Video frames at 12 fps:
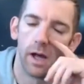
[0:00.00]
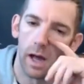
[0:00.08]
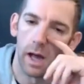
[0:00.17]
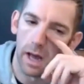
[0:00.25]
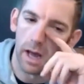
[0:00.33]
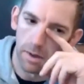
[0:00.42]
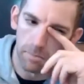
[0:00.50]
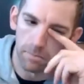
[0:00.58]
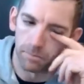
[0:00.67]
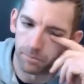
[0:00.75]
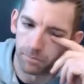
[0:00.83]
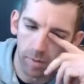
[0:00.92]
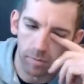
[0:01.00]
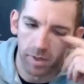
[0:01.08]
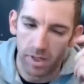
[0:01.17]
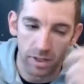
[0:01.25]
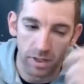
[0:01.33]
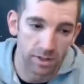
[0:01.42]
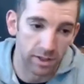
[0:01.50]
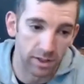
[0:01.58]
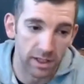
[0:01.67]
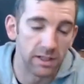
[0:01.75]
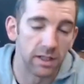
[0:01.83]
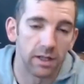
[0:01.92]
because
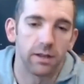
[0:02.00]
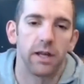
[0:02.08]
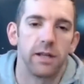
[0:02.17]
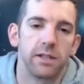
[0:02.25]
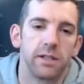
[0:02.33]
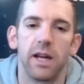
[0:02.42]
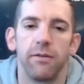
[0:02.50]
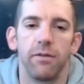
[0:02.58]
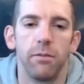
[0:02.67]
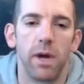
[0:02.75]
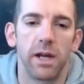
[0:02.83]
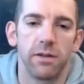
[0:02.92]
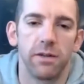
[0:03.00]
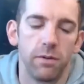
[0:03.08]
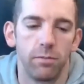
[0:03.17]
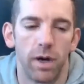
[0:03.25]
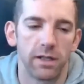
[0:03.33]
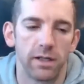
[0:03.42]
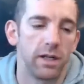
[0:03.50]
these are the things can have a massive impact.